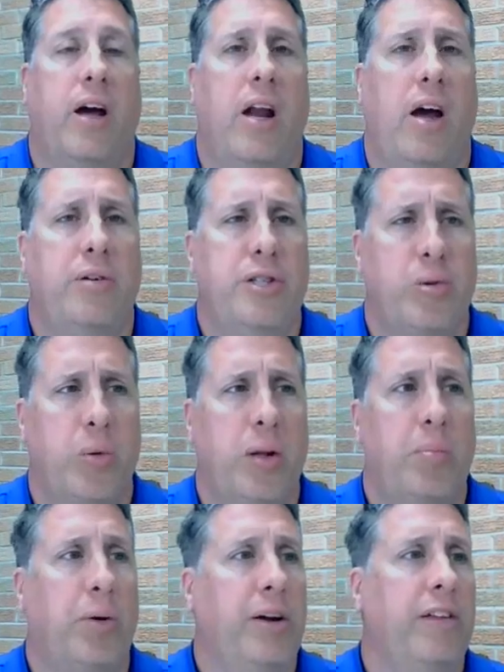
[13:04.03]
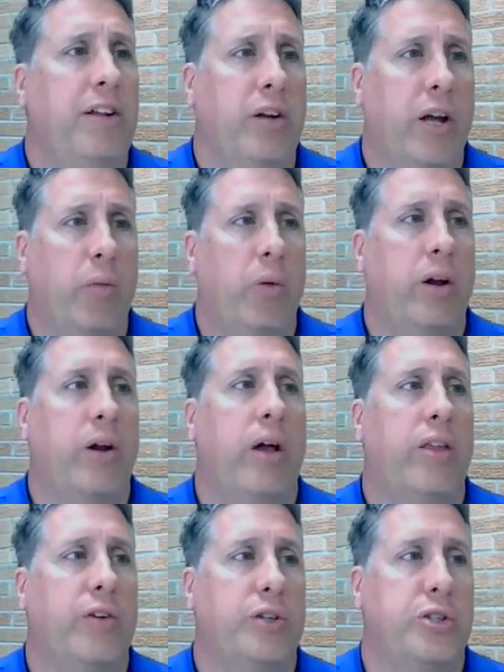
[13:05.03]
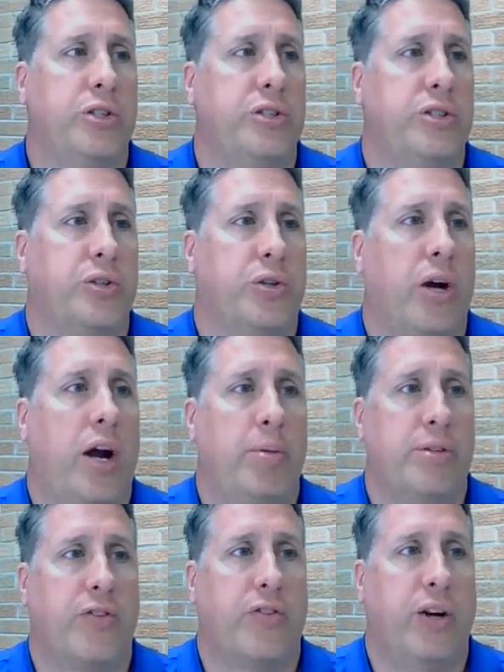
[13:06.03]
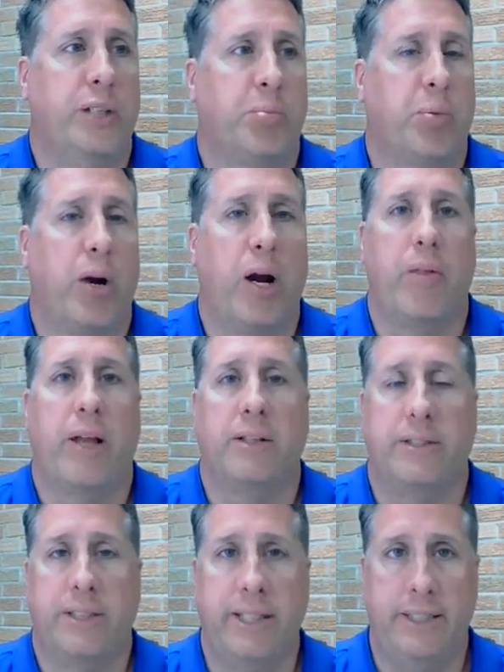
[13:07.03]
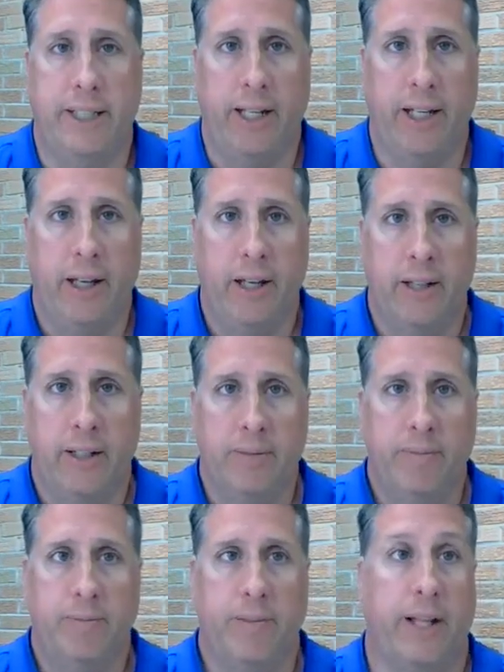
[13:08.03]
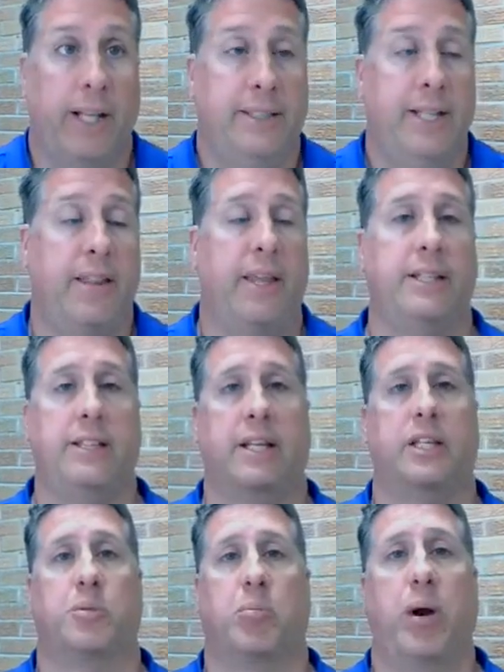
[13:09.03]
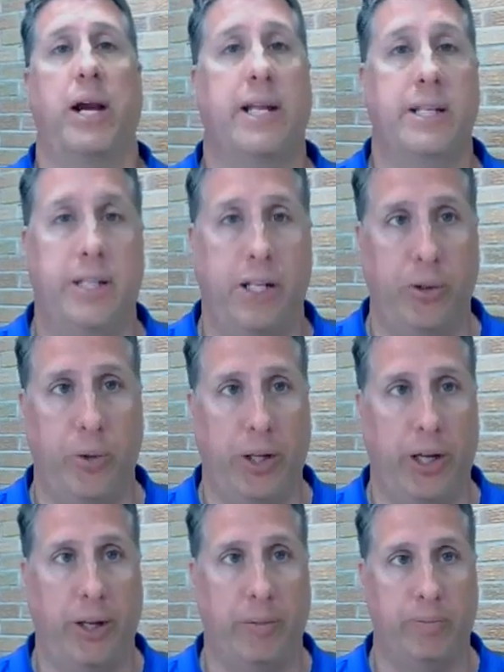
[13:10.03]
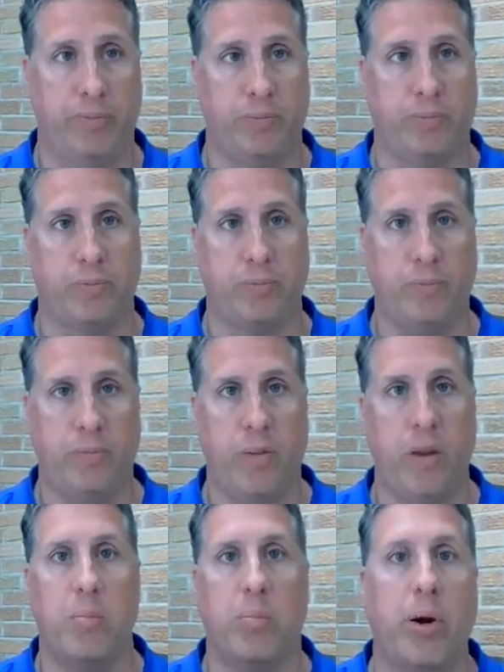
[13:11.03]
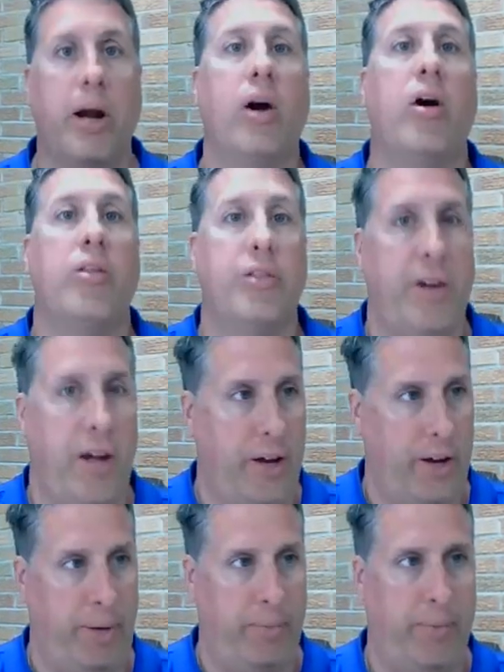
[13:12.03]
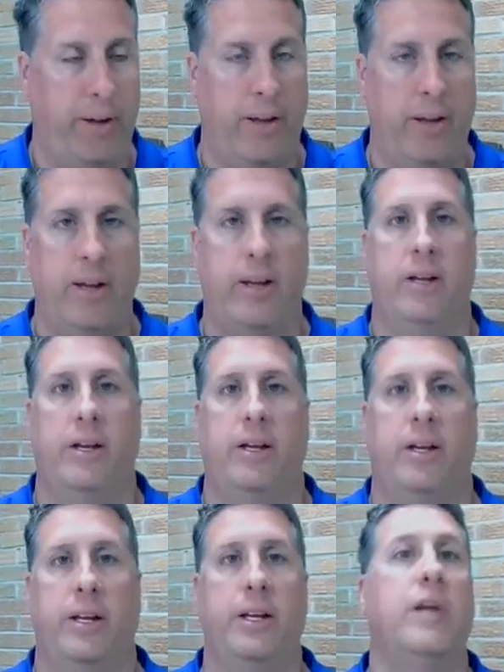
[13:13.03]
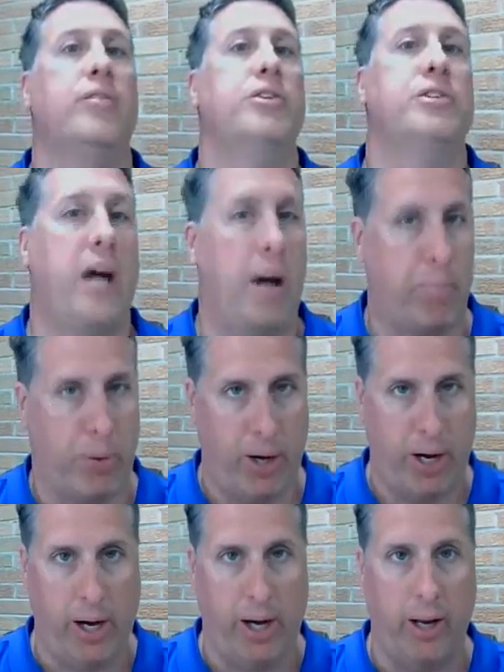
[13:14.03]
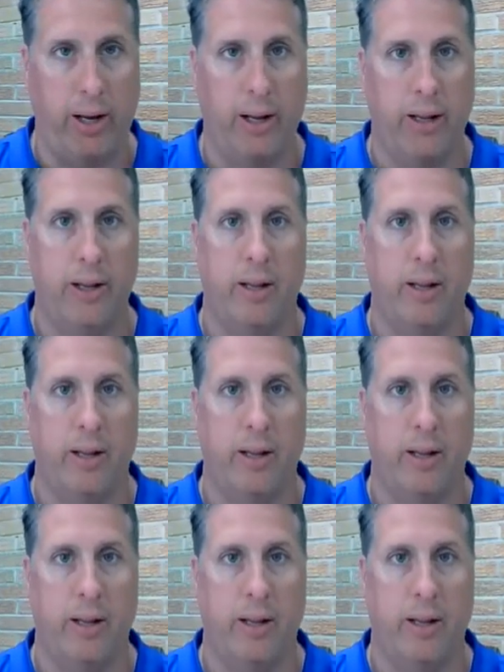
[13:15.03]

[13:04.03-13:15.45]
I thought I would just really briefly look at what other versions describe this phrase, pray without ceasing. And they say things like this pray continually, pray all the time, never stop praying,